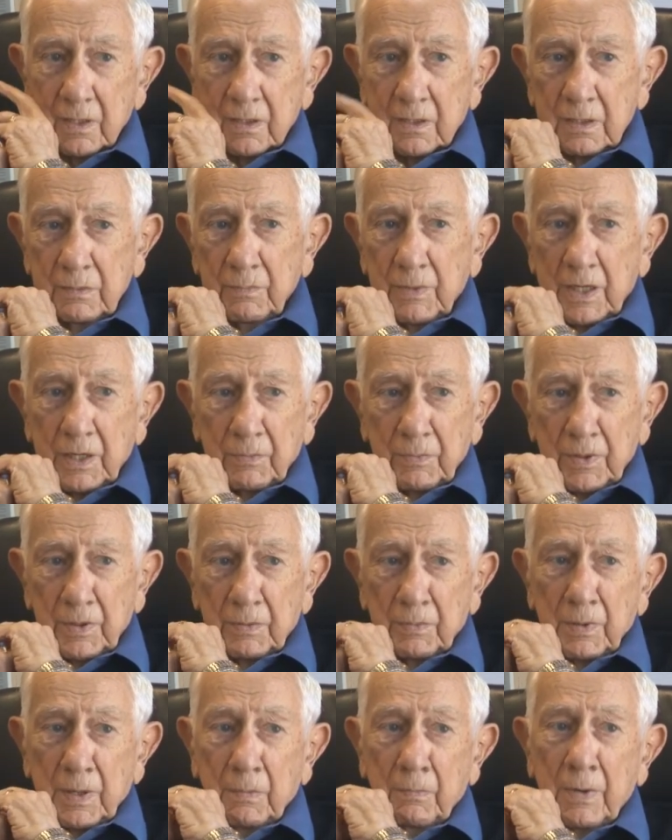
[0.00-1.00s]
He might have been
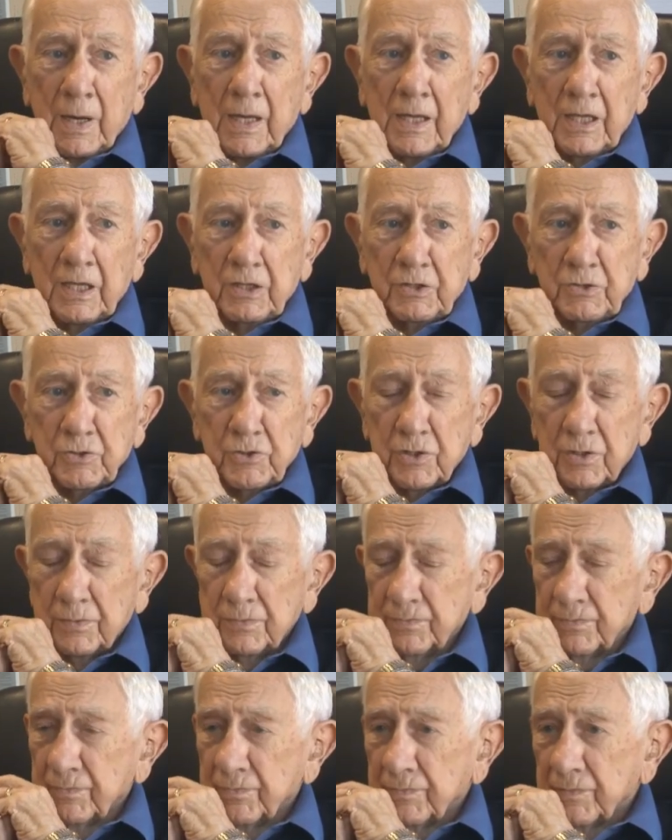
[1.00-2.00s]
about my age
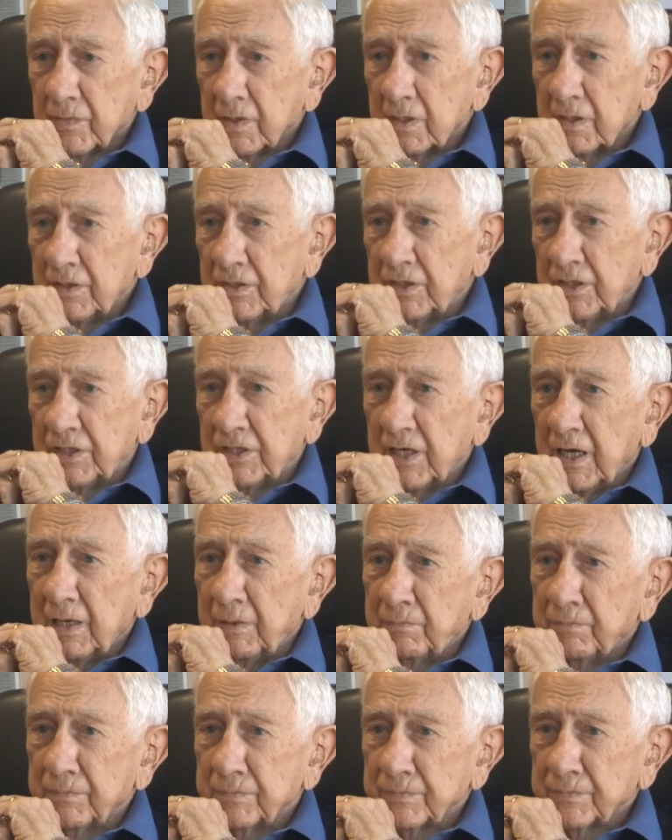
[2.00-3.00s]
at the time,